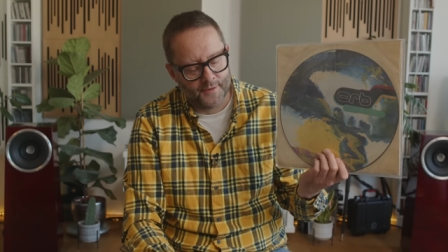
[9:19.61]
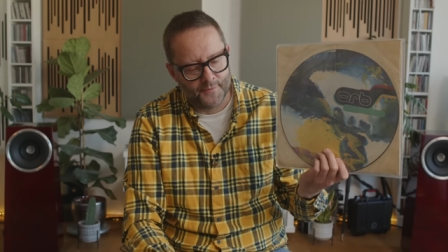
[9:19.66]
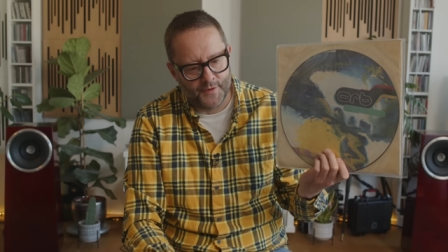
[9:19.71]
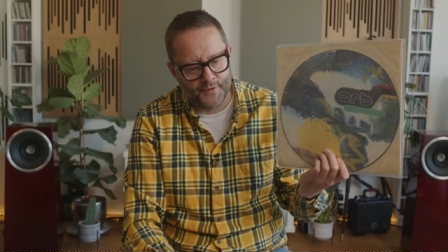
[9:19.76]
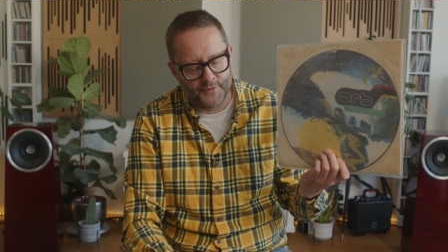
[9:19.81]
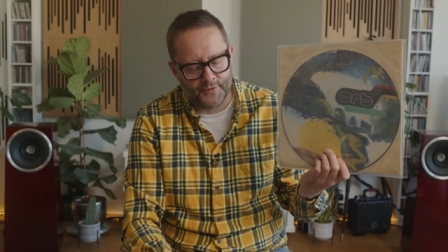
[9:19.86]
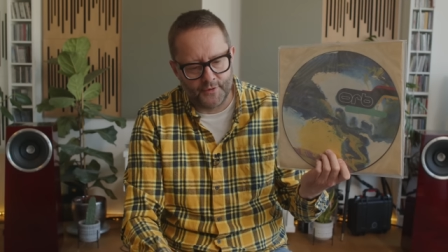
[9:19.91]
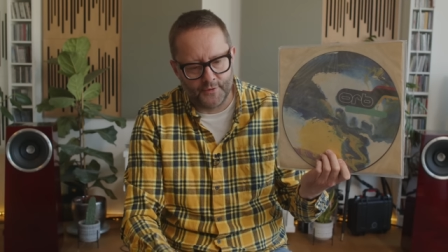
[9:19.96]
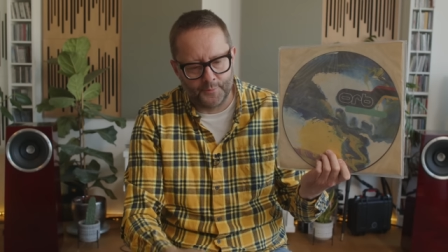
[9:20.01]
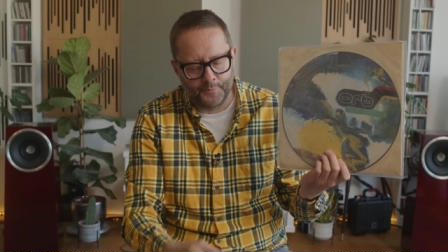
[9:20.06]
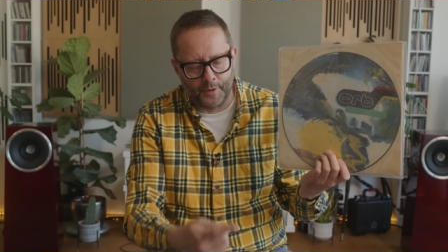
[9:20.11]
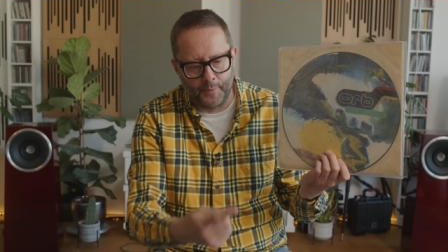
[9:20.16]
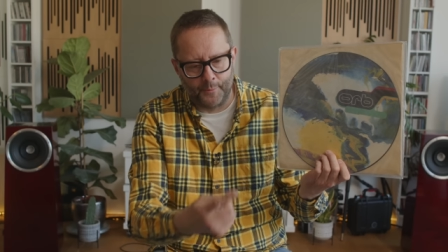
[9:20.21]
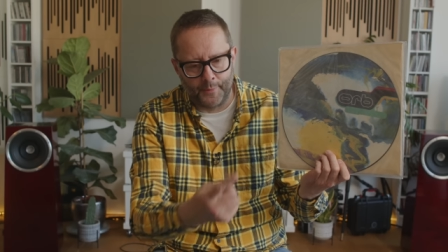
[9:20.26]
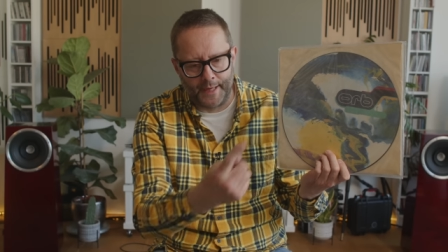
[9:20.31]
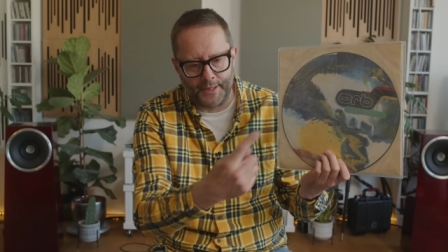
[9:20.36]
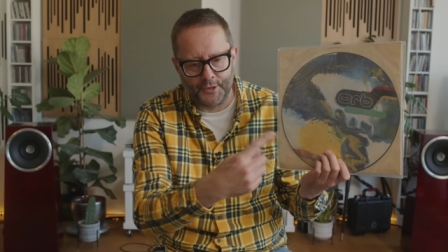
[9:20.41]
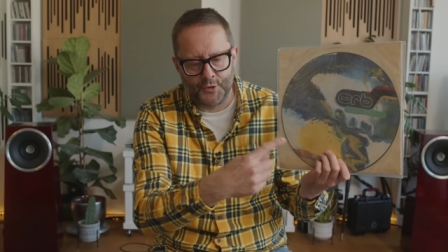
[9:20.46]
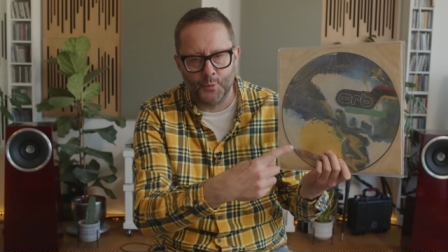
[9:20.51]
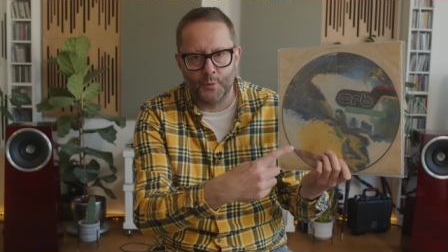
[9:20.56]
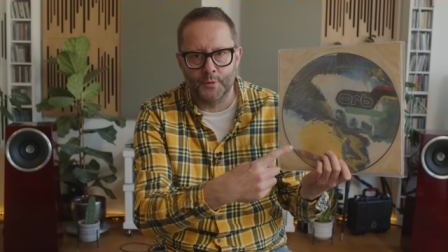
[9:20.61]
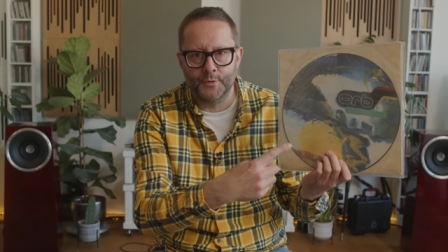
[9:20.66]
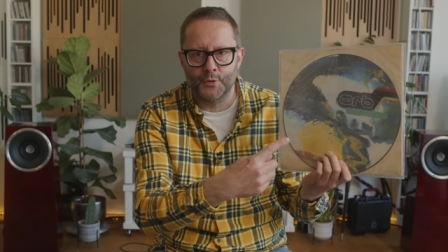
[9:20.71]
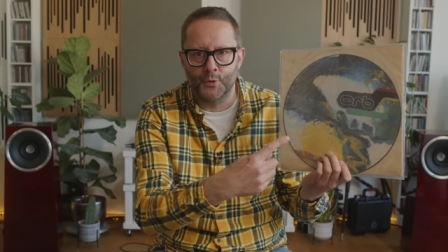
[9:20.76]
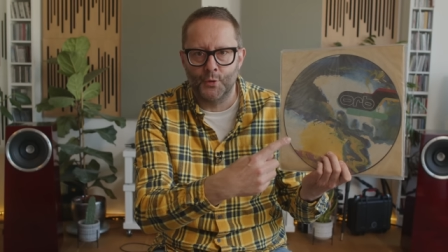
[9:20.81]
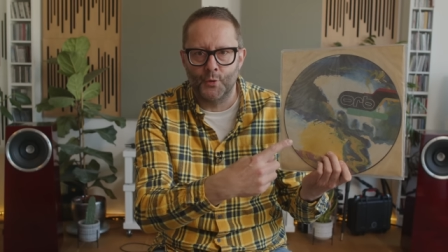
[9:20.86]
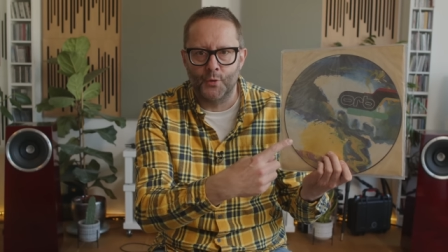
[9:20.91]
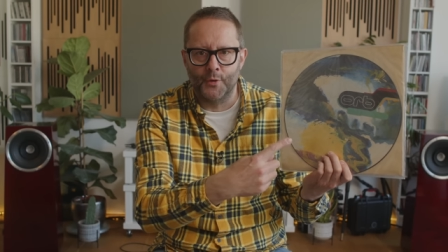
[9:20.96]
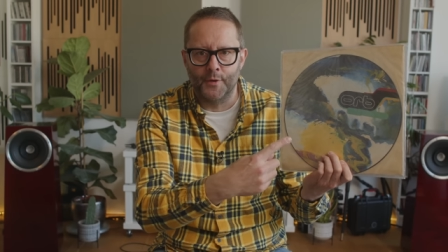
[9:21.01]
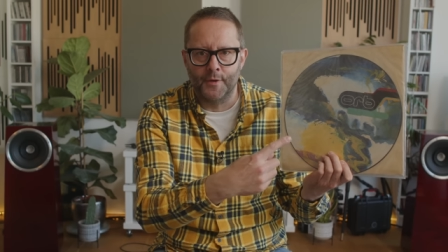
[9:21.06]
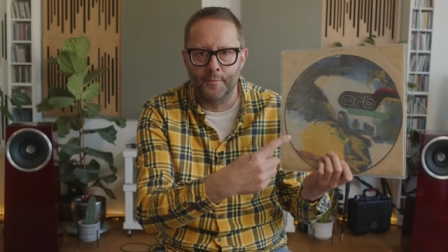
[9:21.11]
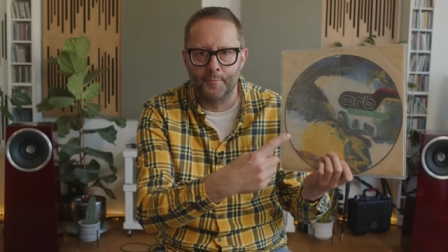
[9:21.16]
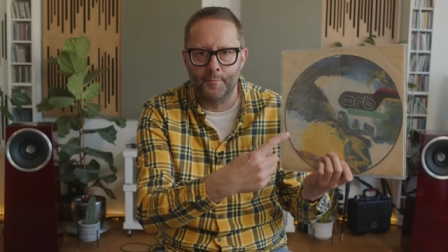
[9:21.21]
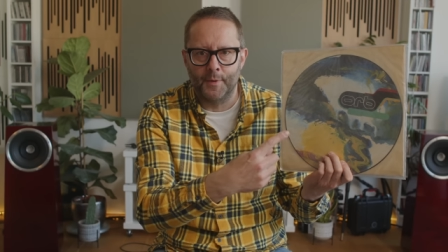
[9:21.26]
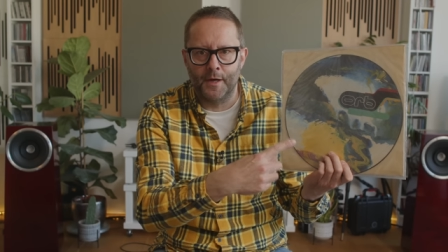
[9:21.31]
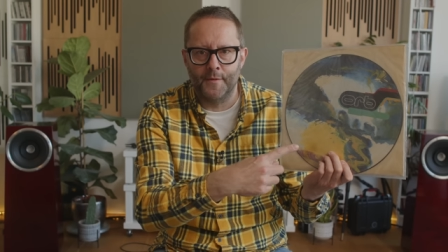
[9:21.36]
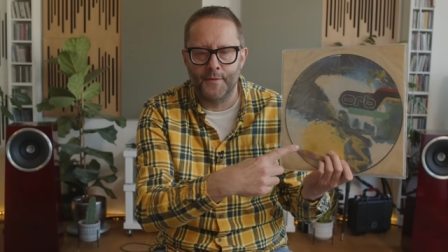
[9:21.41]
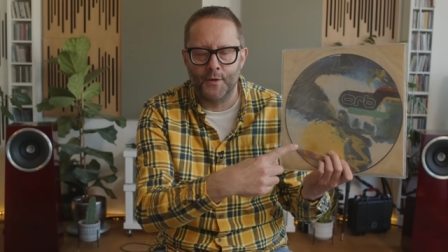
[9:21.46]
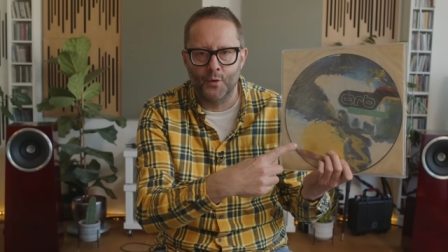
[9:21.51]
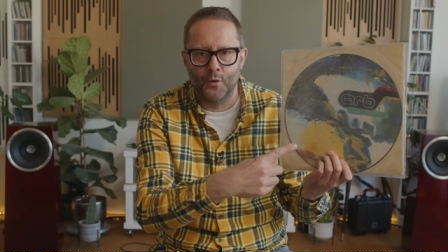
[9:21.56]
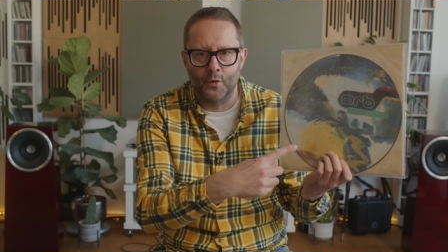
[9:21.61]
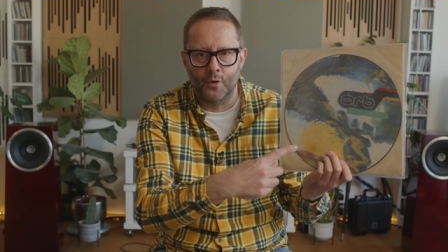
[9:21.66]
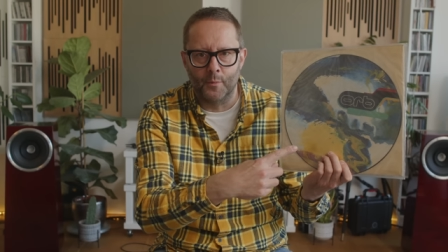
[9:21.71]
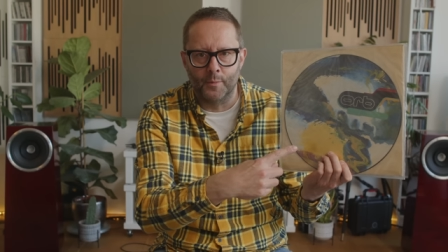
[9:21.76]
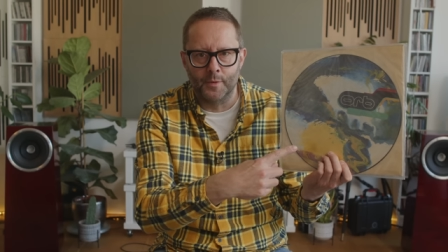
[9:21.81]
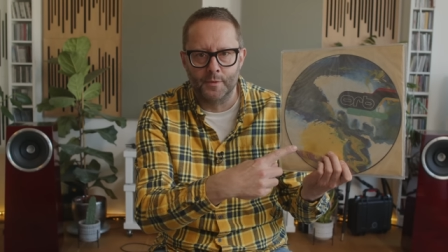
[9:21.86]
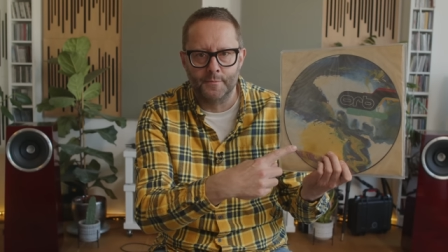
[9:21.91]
This is Perpetual Dawn by The Orb.